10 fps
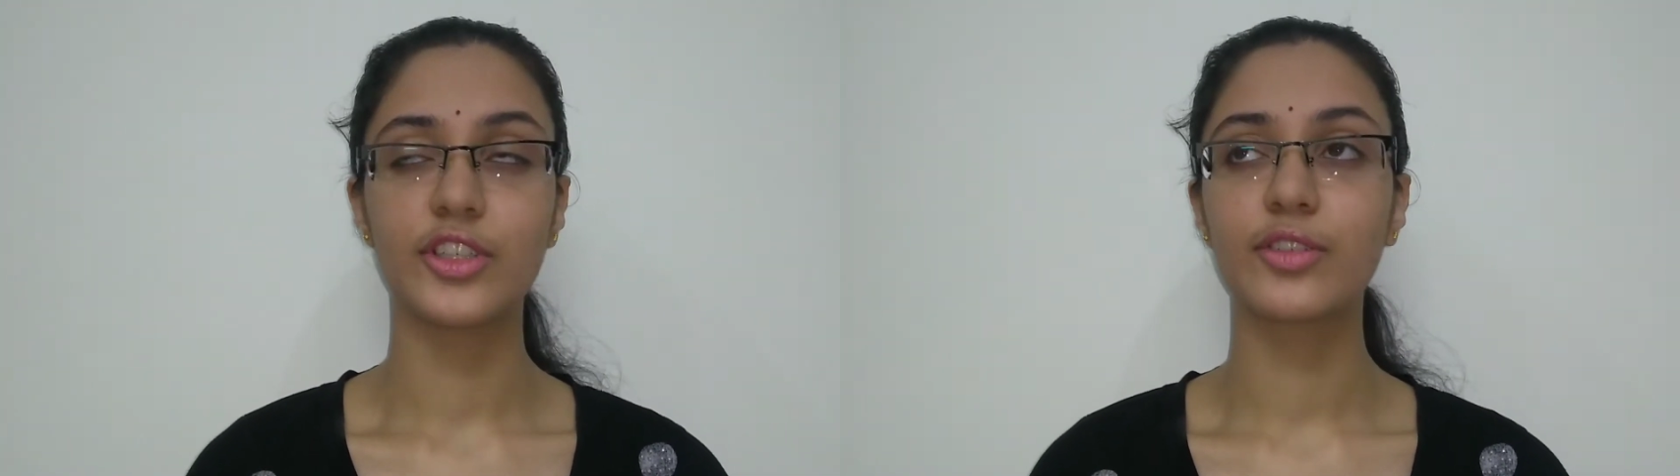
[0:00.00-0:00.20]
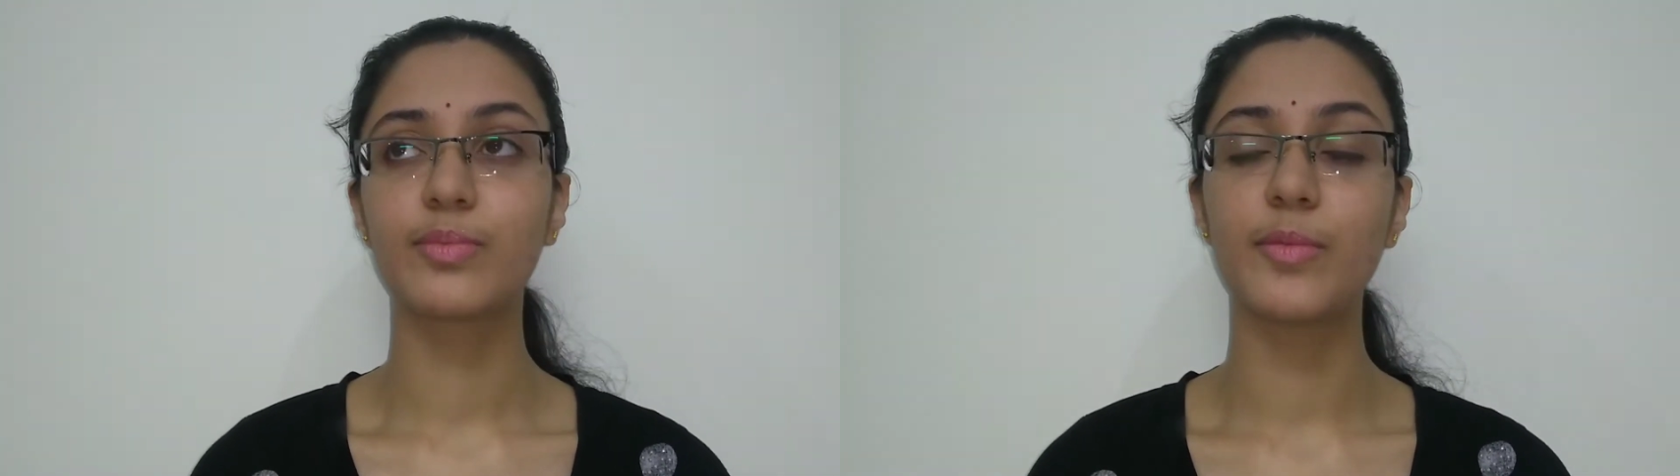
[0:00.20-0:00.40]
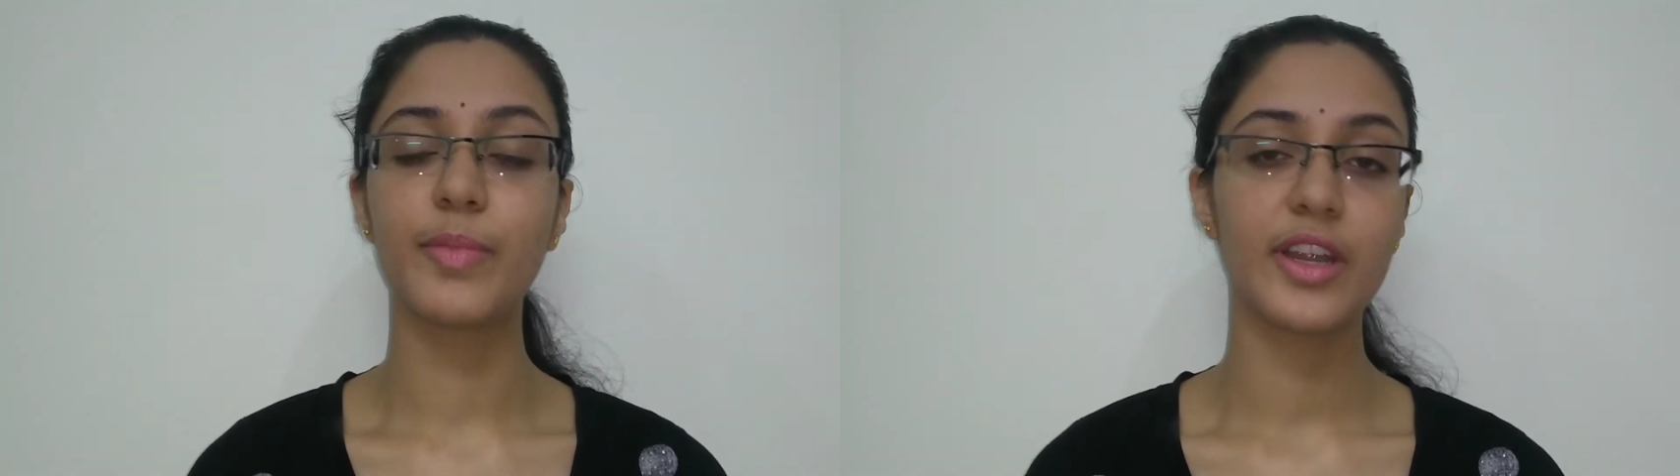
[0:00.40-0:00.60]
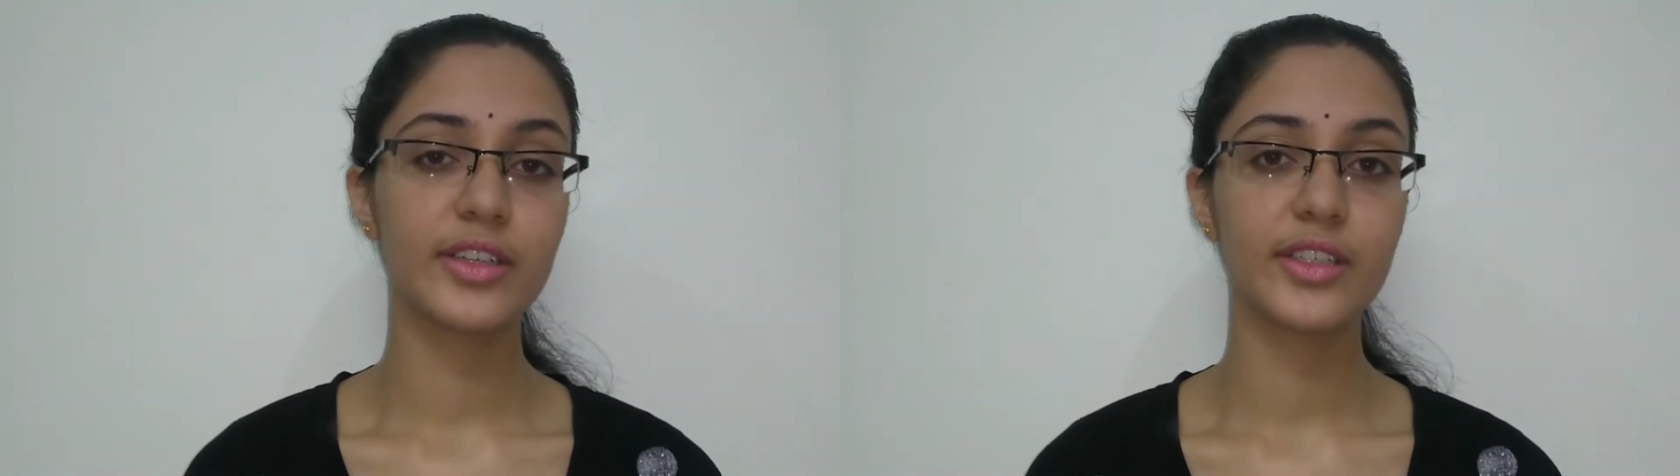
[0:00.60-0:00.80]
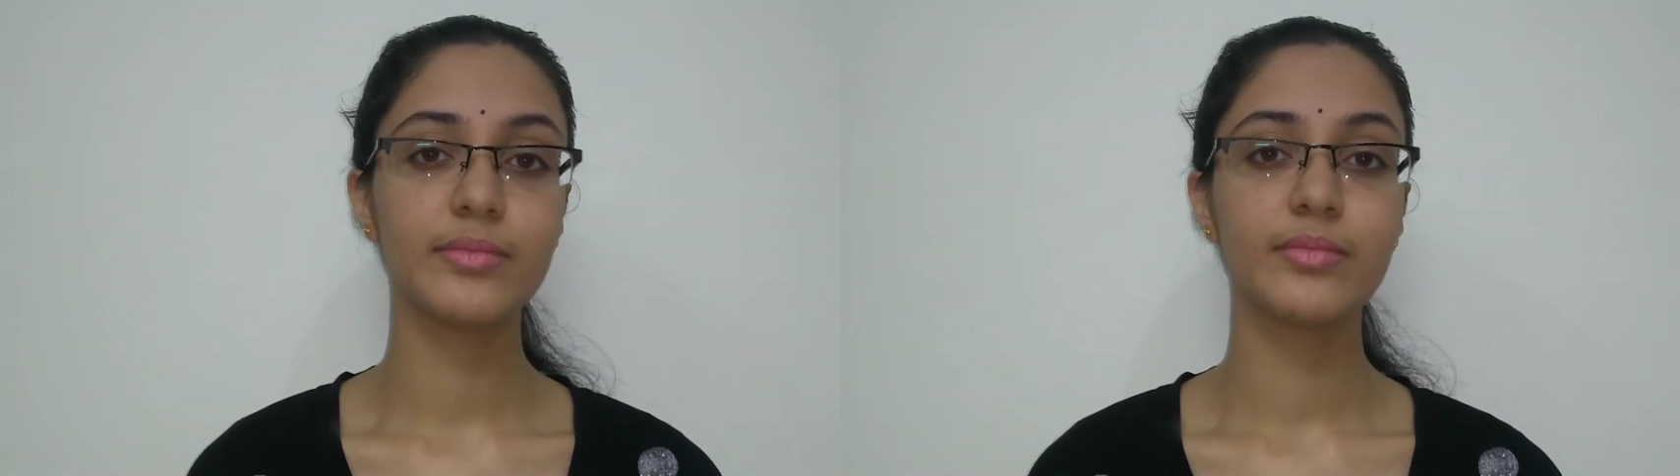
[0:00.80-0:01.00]
Just
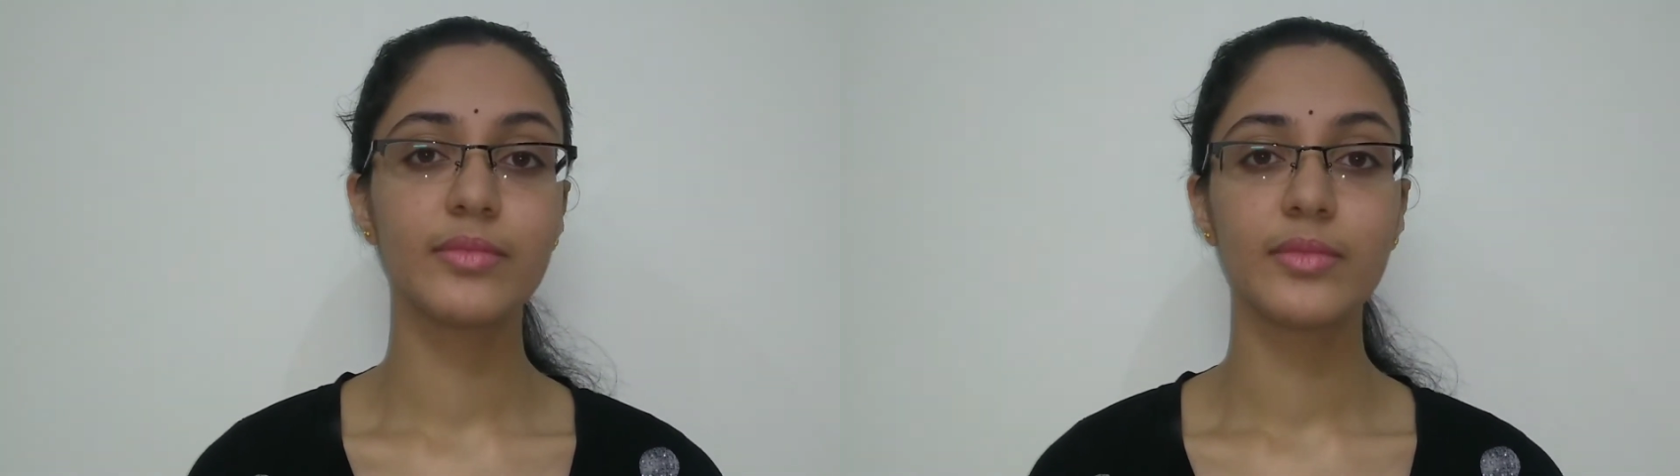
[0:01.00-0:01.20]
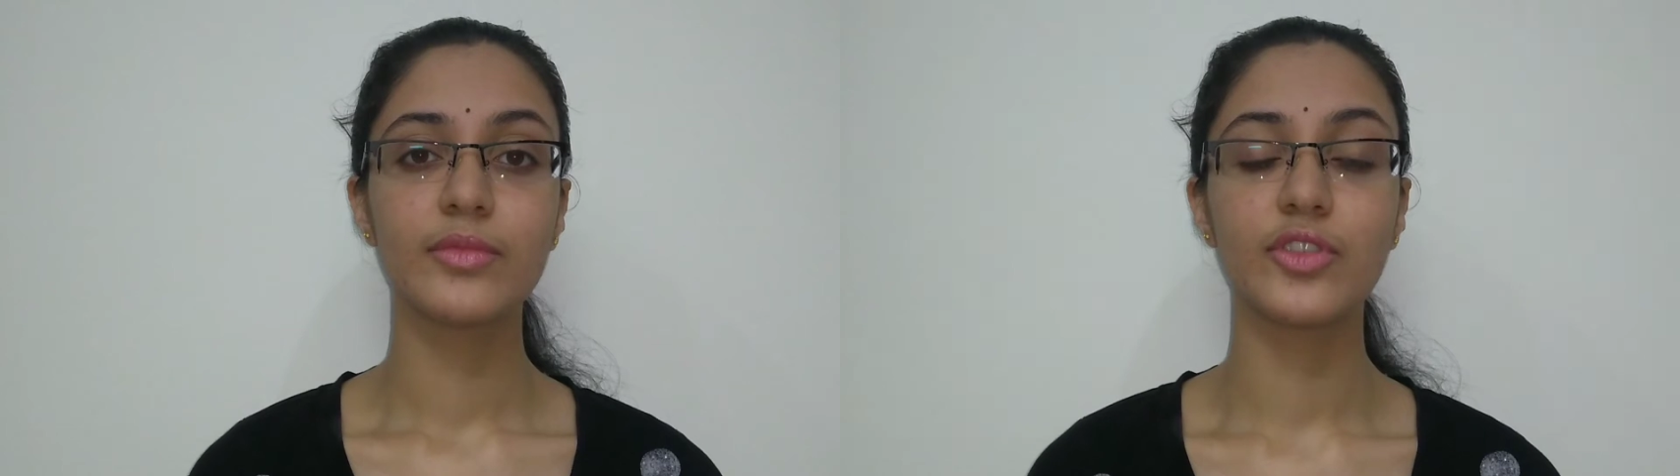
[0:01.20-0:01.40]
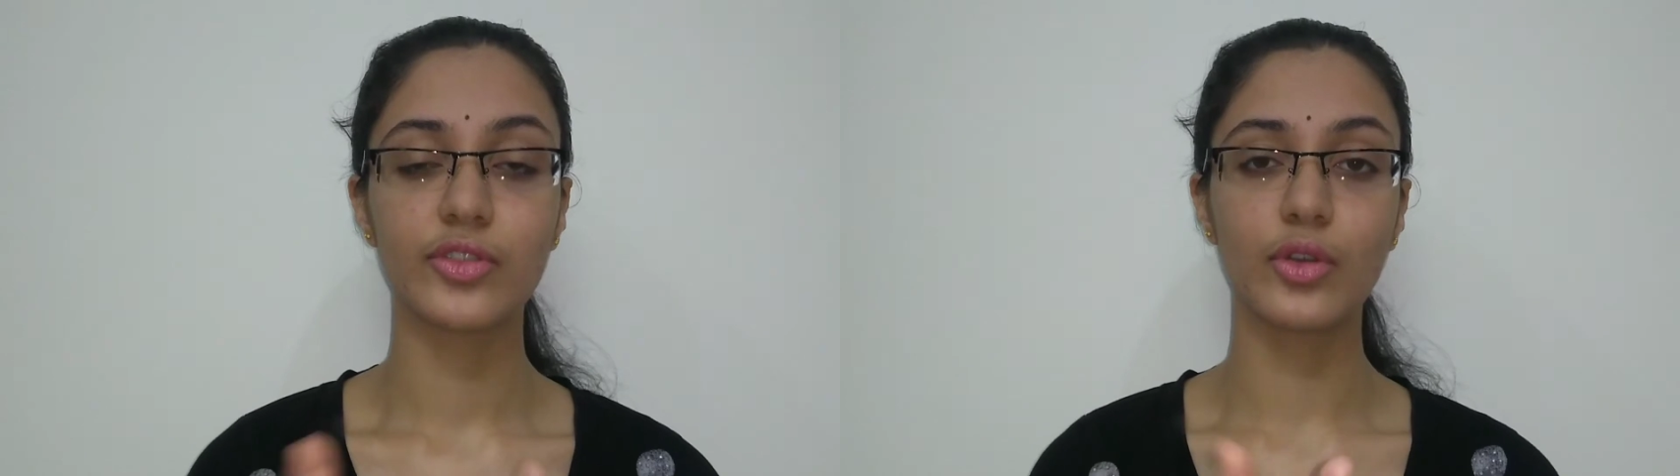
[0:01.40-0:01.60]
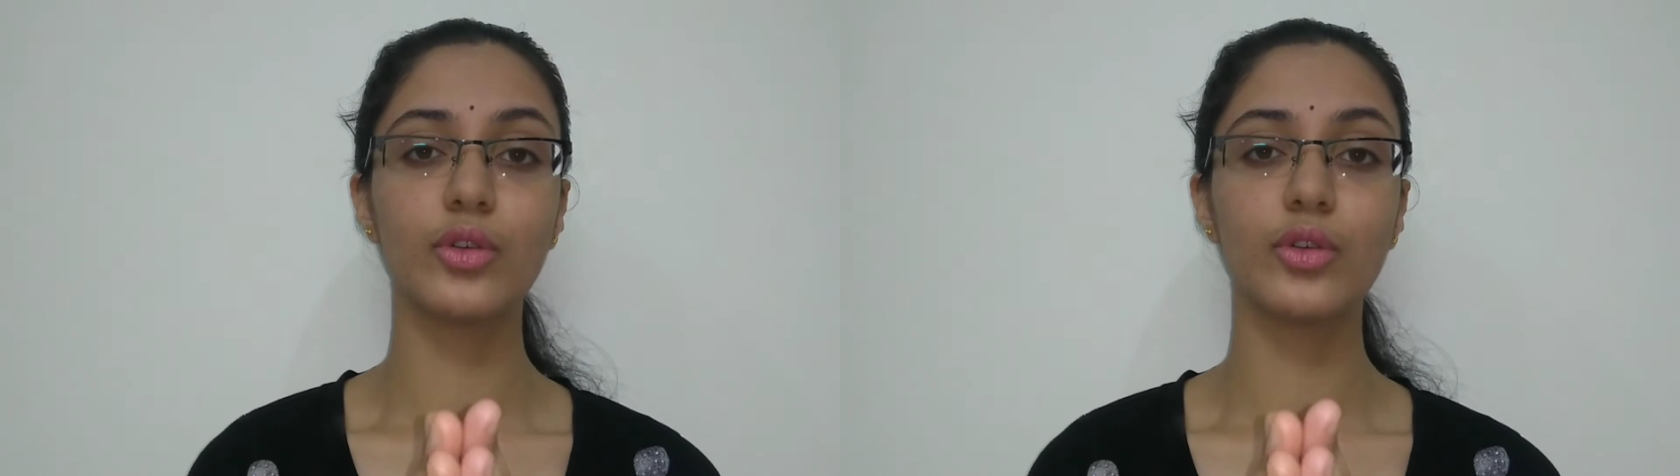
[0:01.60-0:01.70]
prepare them, just